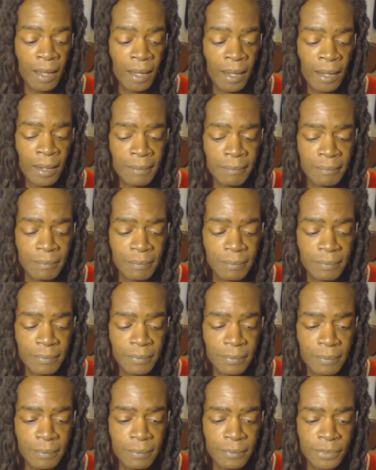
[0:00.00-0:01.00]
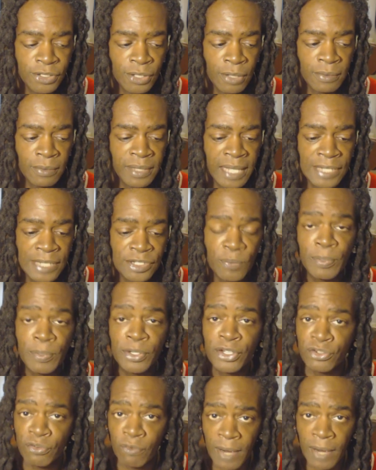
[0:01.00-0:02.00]
Um, Certain things are
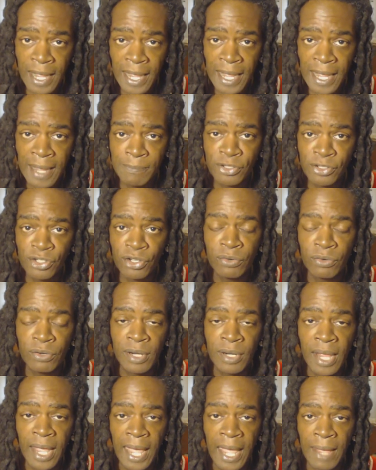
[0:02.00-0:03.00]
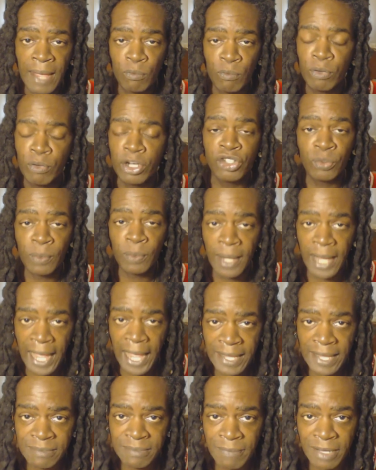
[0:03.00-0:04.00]
prescribed, certain ritual
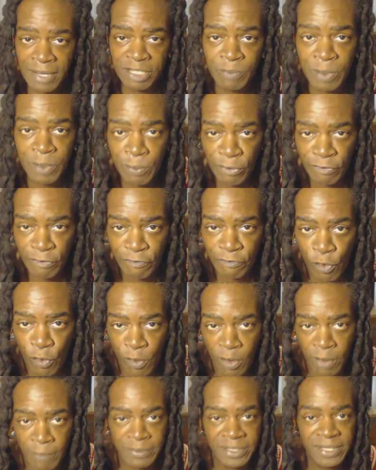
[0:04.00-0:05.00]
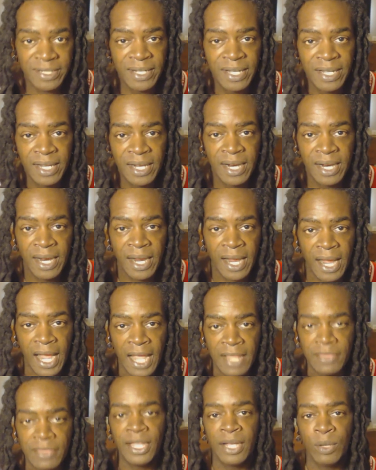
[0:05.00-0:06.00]
acts must be performed,
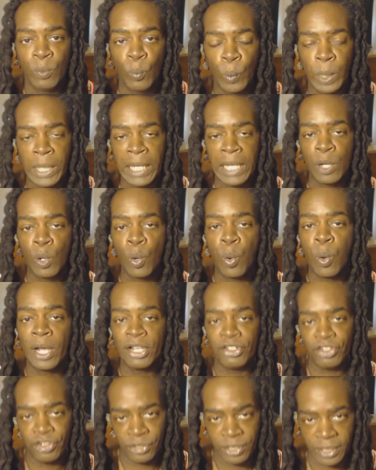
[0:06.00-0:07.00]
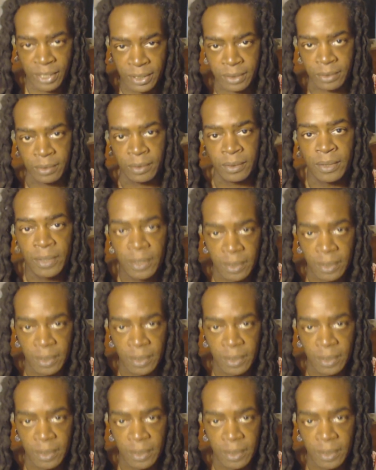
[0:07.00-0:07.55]
and then we question